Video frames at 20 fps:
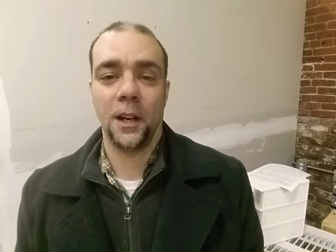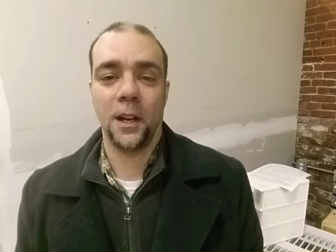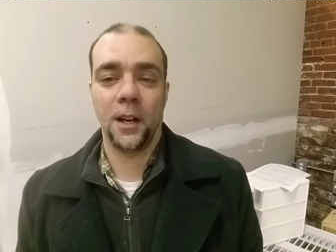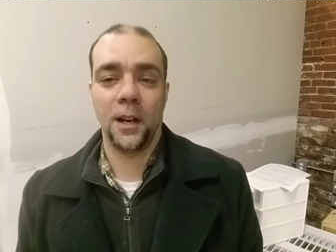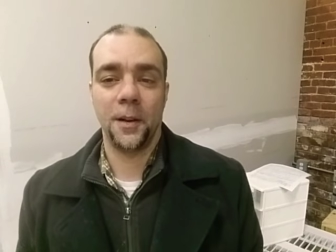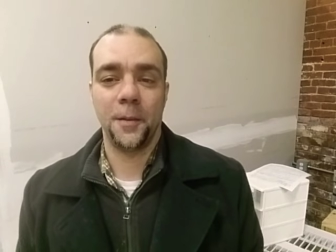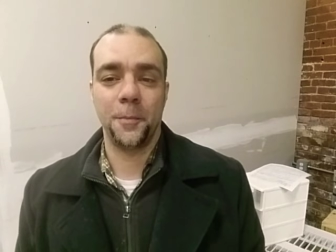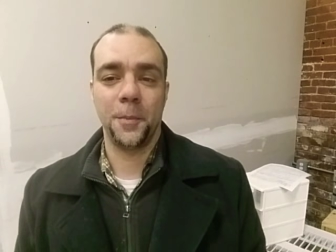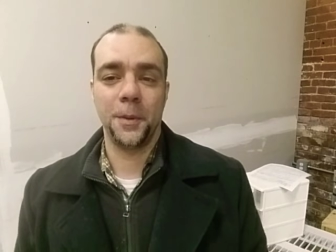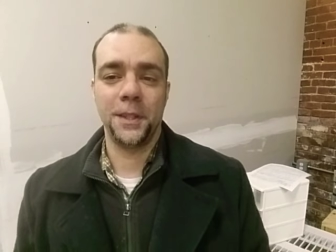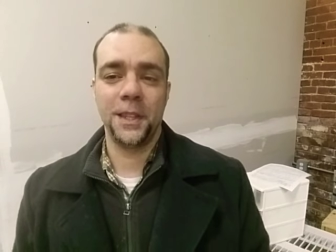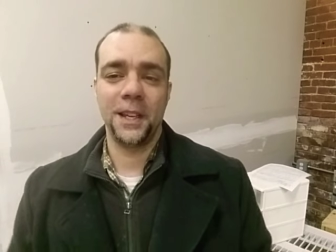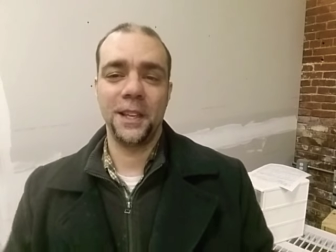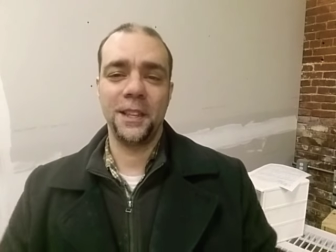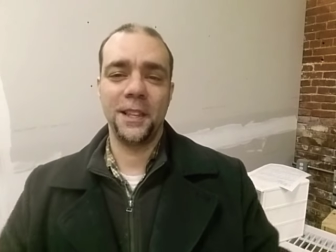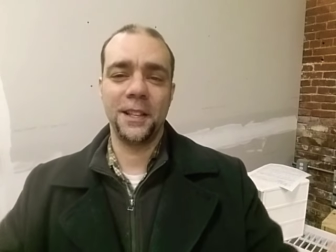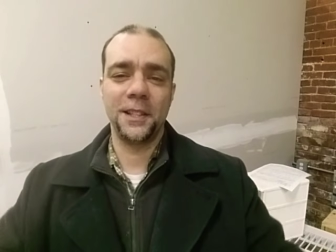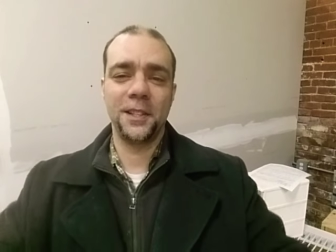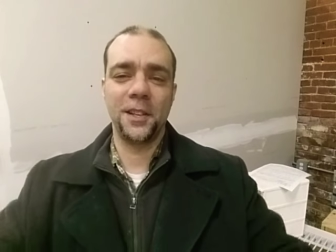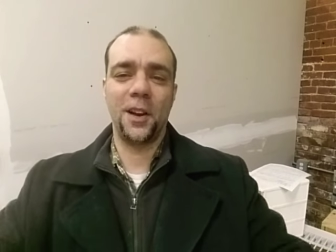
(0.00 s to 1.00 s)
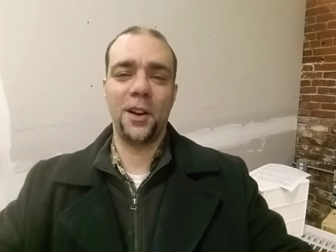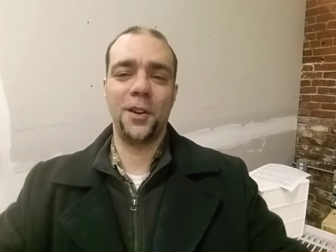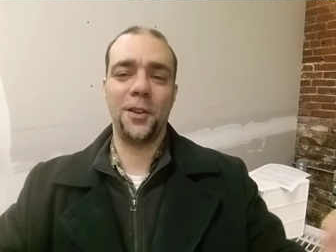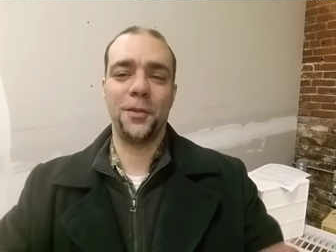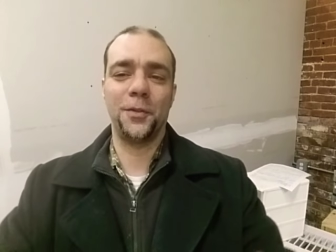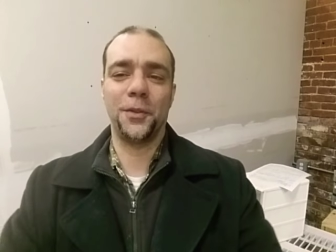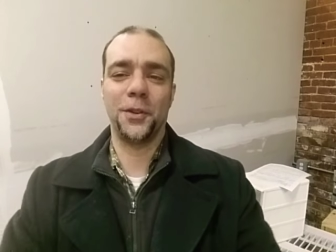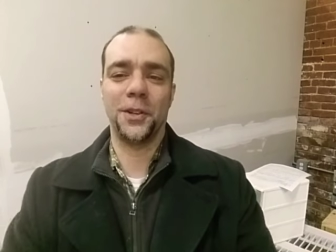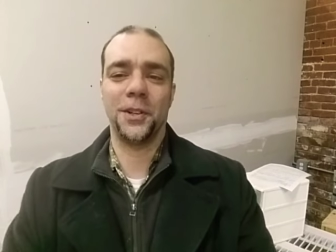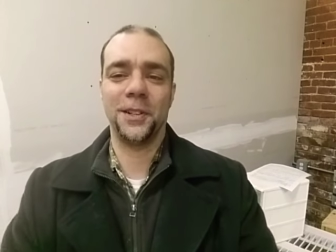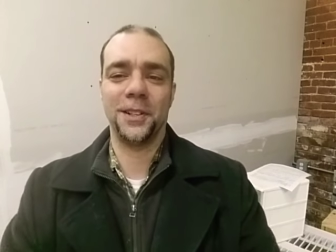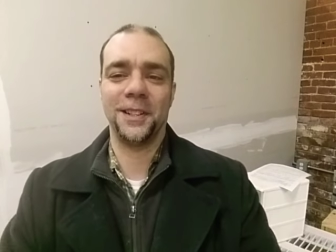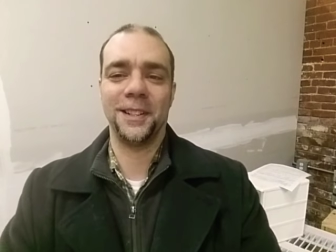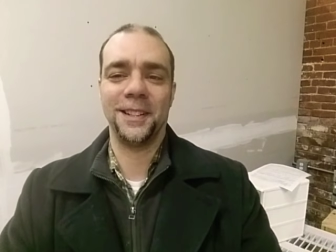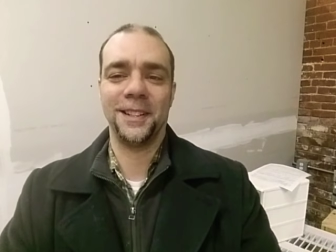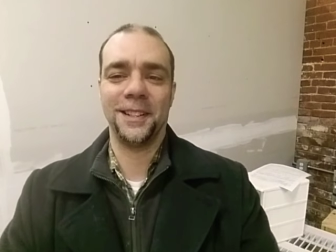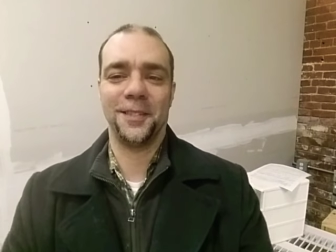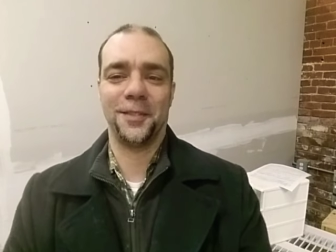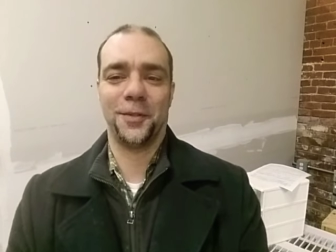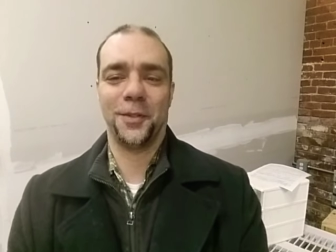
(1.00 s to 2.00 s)
Um, but th that's all for,
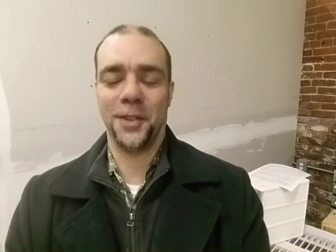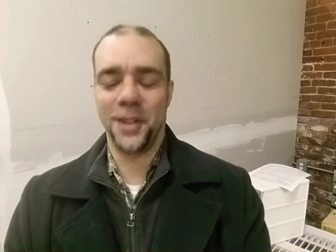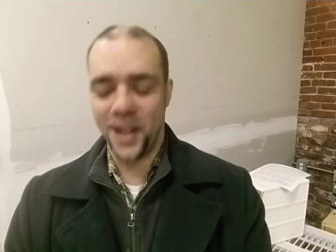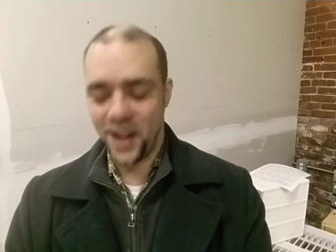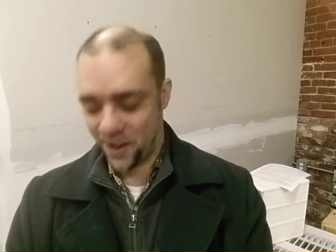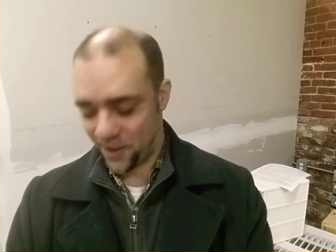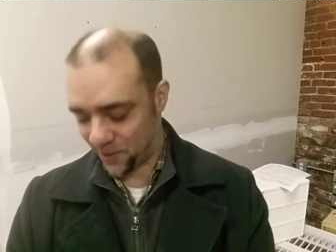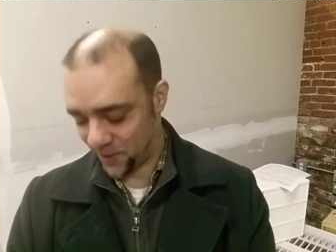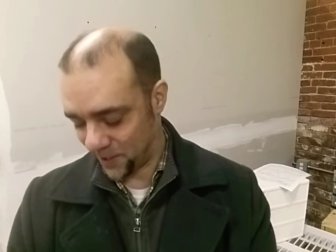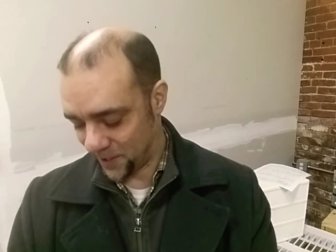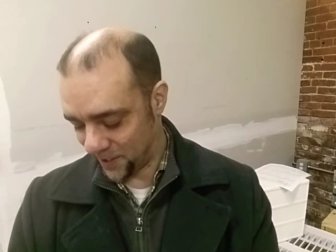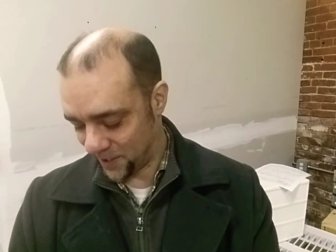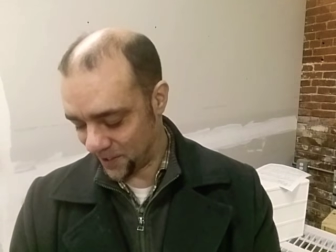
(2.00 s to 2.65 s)
for now.